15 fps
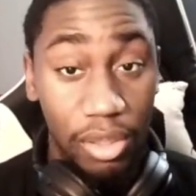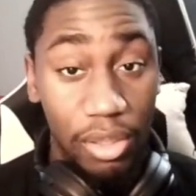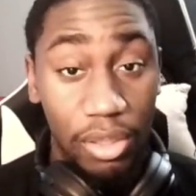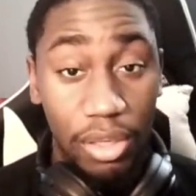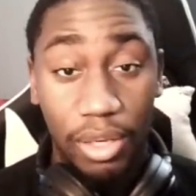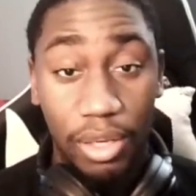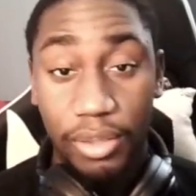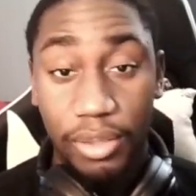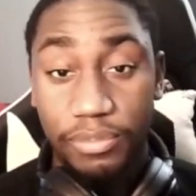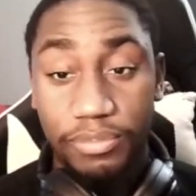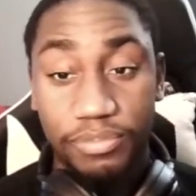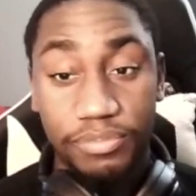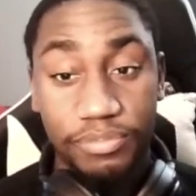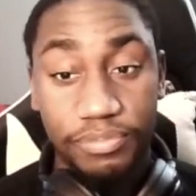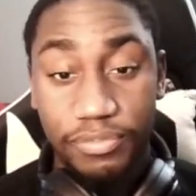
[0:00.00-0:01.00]

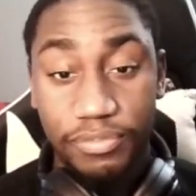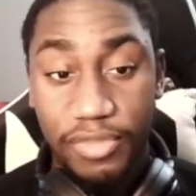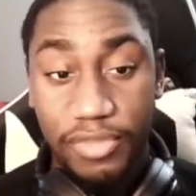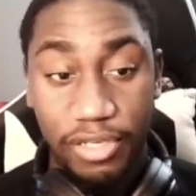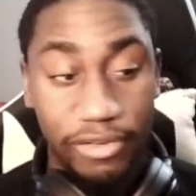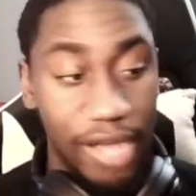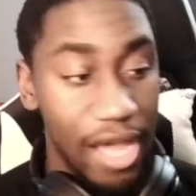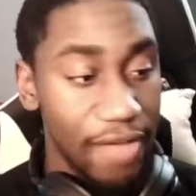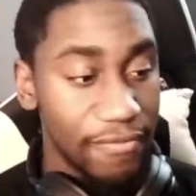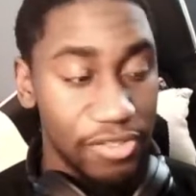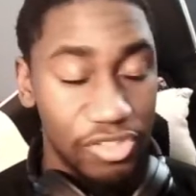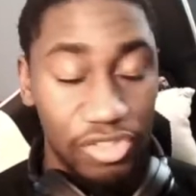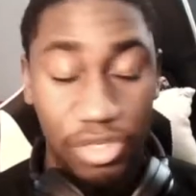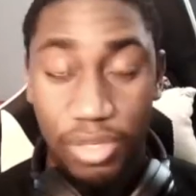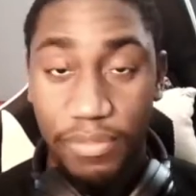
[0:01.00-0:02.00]
Um, the
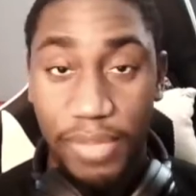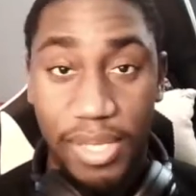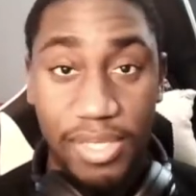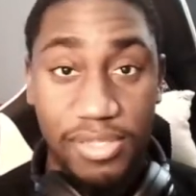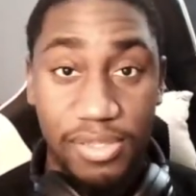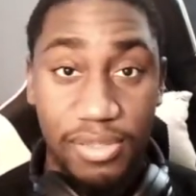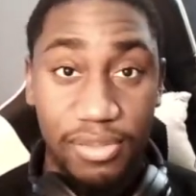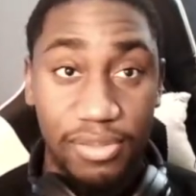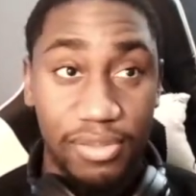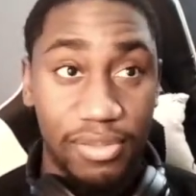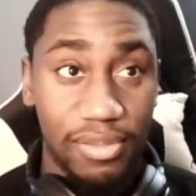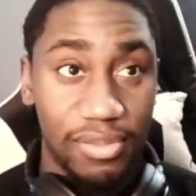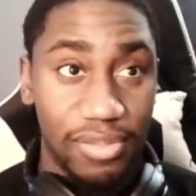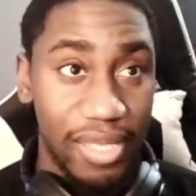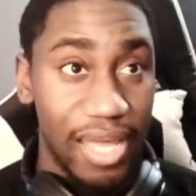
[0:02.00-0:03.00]
graphics are amazing.
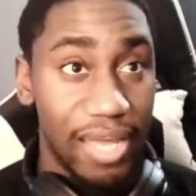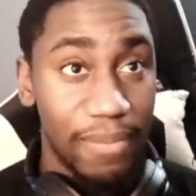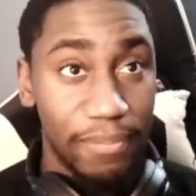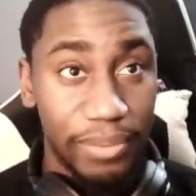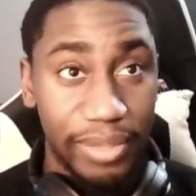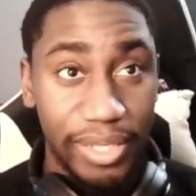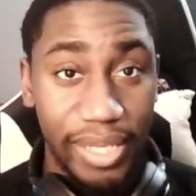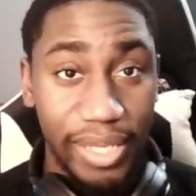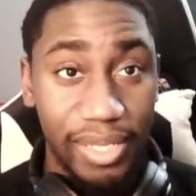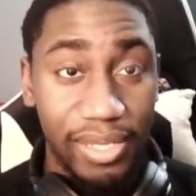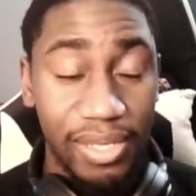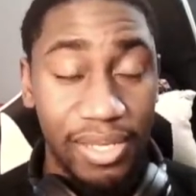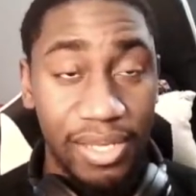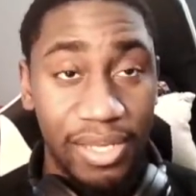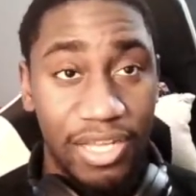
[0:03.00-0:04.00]
The gameplay
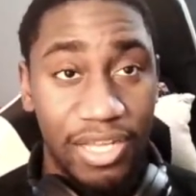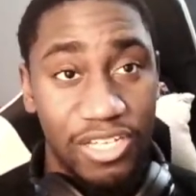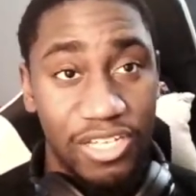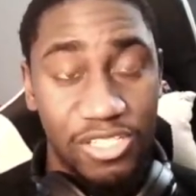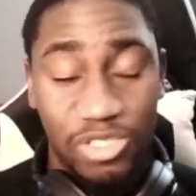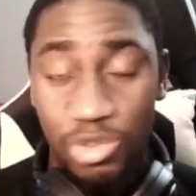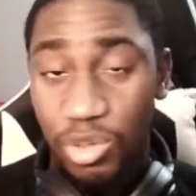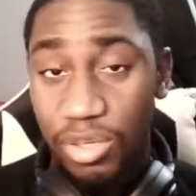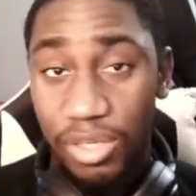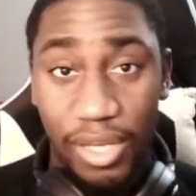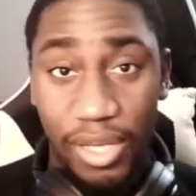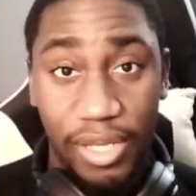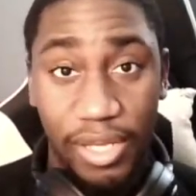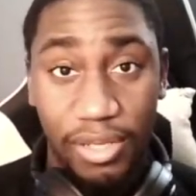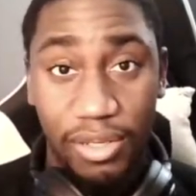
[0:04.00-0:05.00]
is sort of
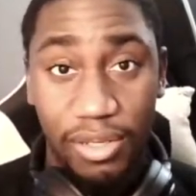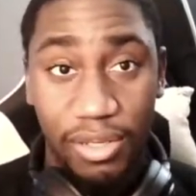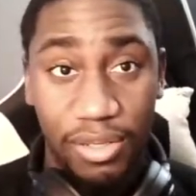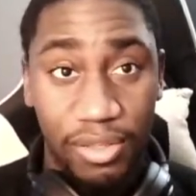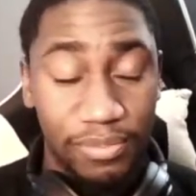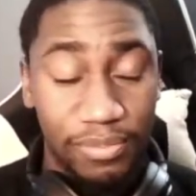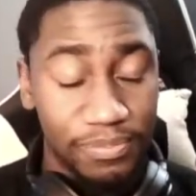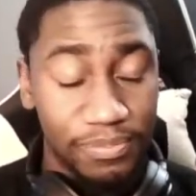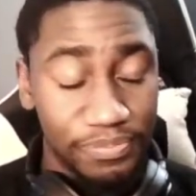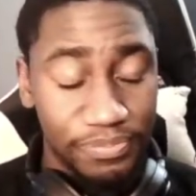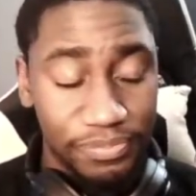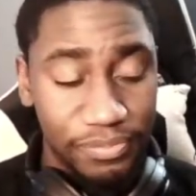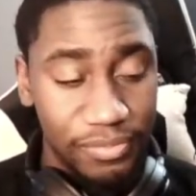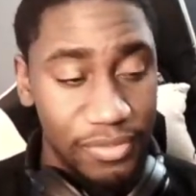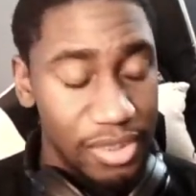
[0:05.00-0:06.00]
like um,
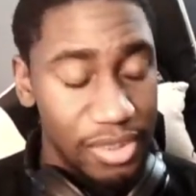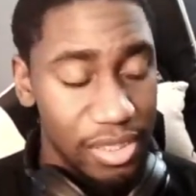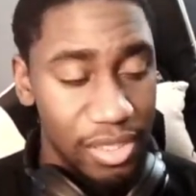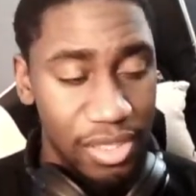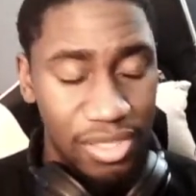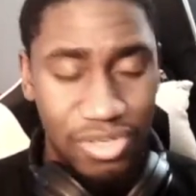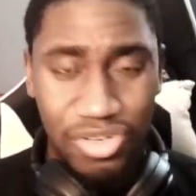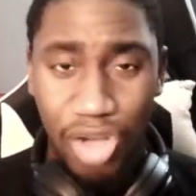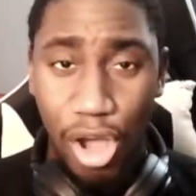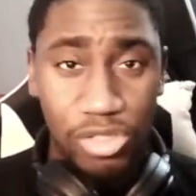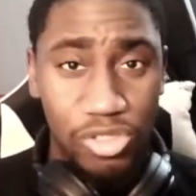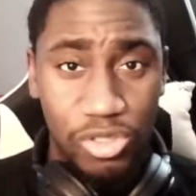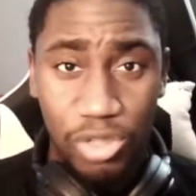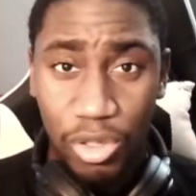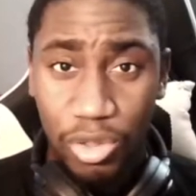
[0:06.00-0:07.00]
Dark
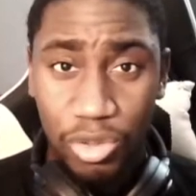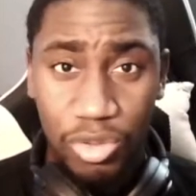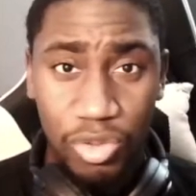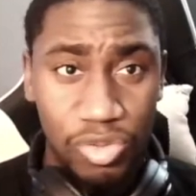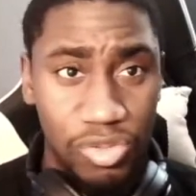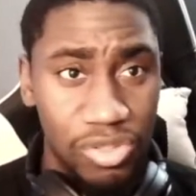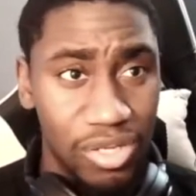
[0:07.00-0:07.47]
Souls.